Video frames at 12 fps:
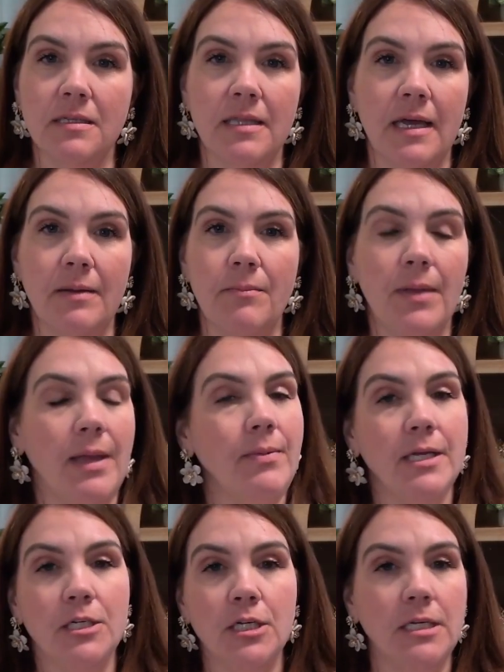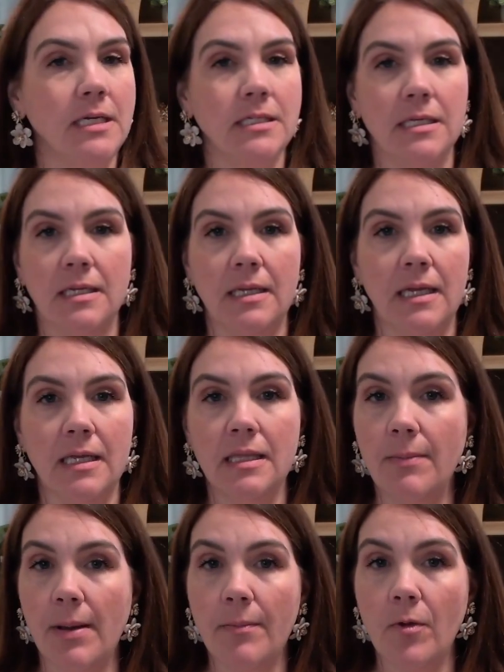that maybe she doesn't need
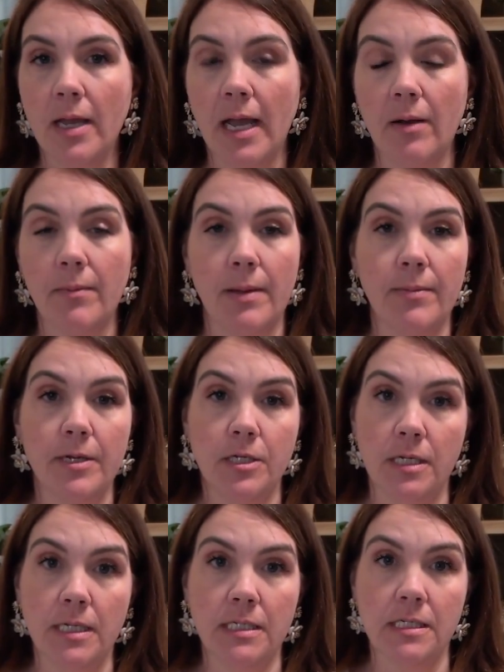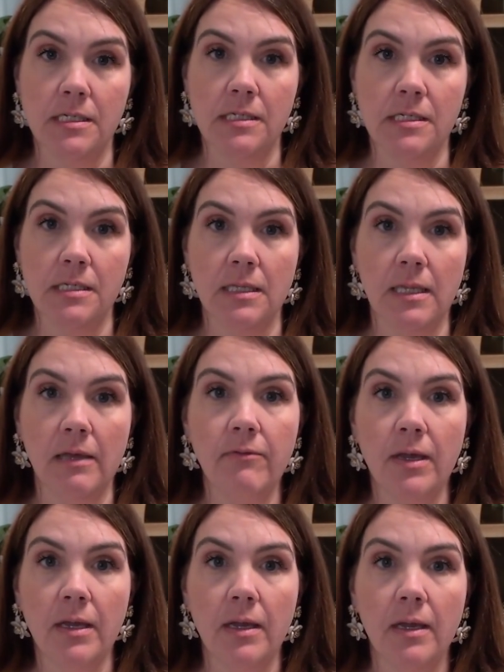the memory care. Maybe she needs assisted
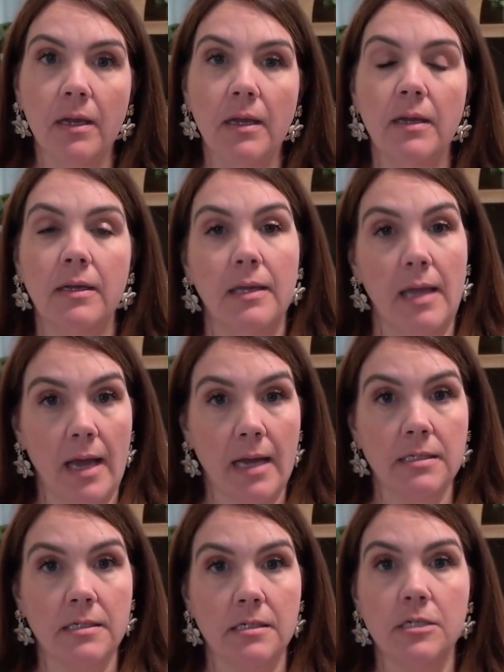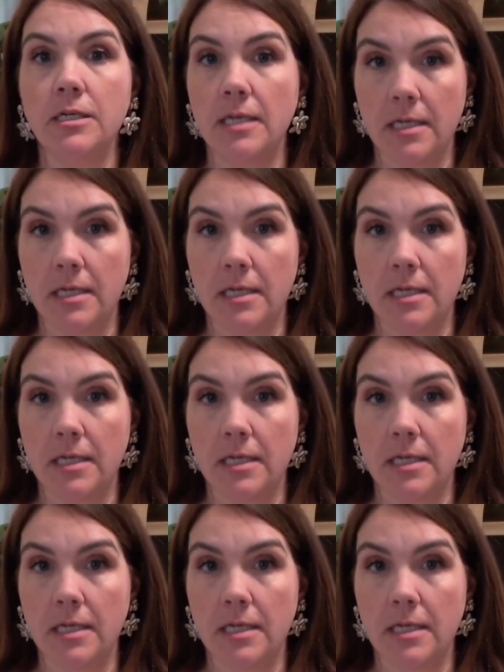living. Yes, she